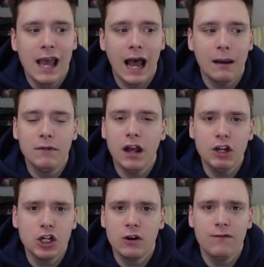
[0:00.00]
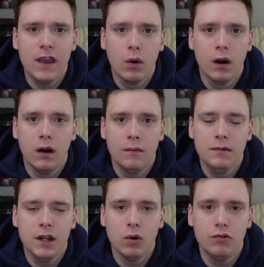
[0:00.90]
I'm not sure if they were,
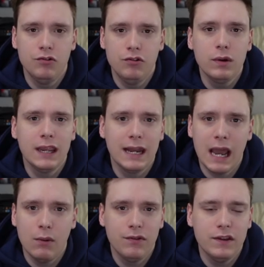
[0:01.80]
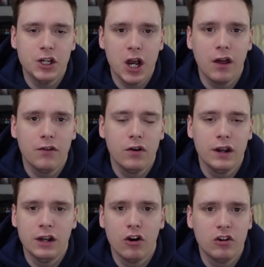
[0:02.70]
you know, duking it out with each other
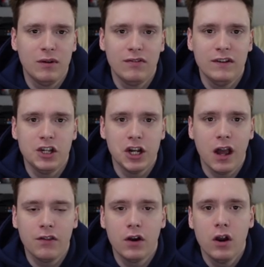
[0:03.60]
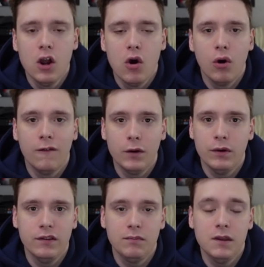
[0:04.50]
in an argument with each other, or if it
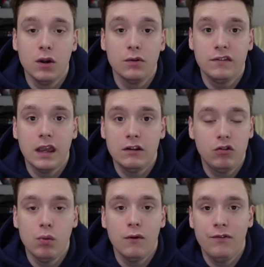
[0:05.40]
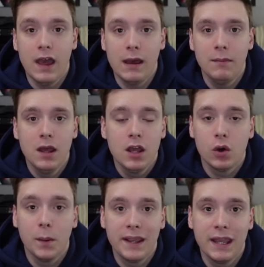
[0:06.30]
was, you know, say two of them
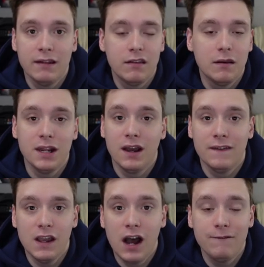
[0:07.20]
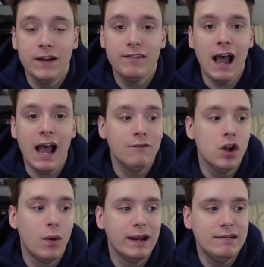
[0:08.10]
going against somebody on the offense. I have
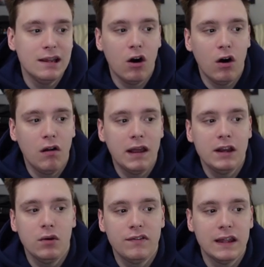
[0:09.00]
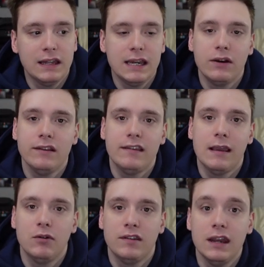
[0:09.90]
no idea. All I know is that Ladarius
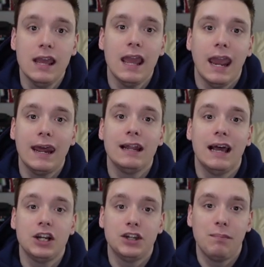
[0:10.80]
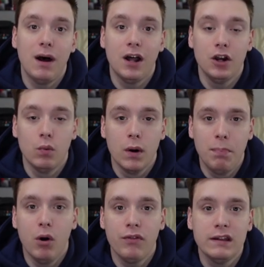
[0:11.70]
Hamilton and Elijah Ponder were
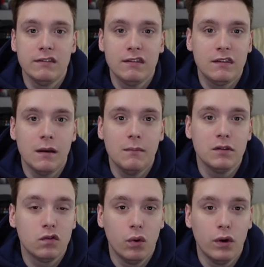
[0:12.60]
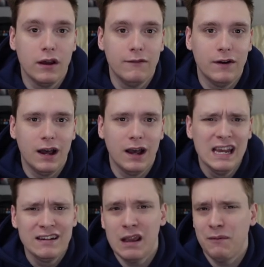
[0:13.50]
both in some sort of
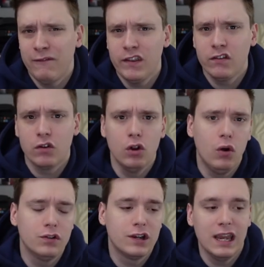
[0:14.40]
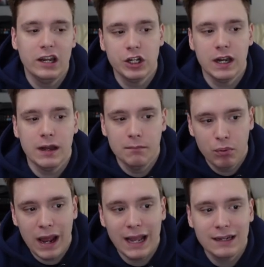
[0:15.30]
type of physical altercation in
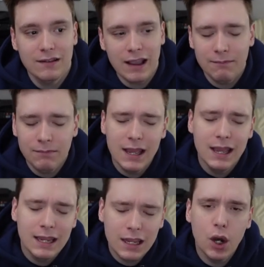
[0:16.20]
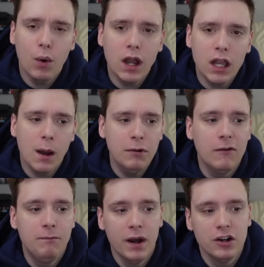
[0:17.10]
practice. And, you know, a couple
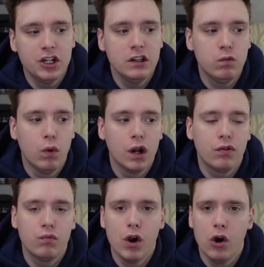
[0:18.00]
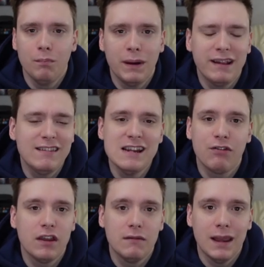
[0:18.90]
of punches were thrown, but it's
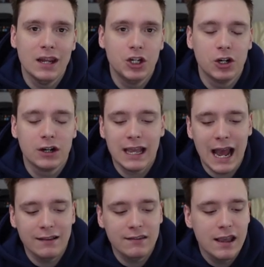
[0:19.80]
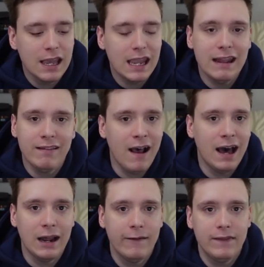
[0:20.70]
nothing major. Guys, it's
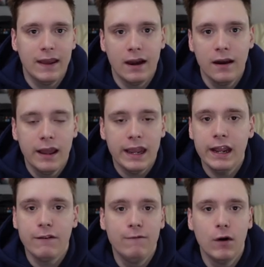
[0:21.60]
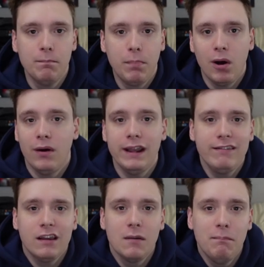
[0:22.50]
hot out there. It's football.
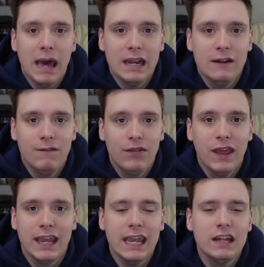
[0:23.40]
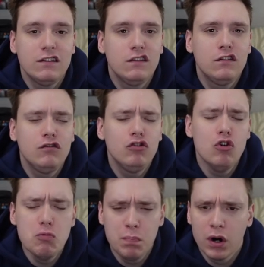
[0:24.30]
It's a competitive thing. It's
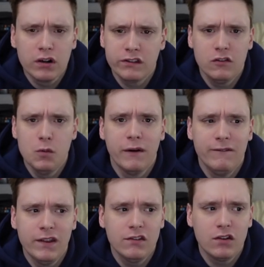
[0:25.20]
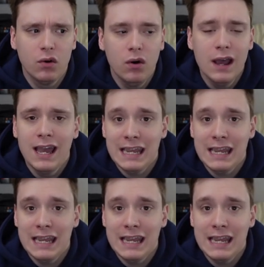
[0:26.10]
super, super physical.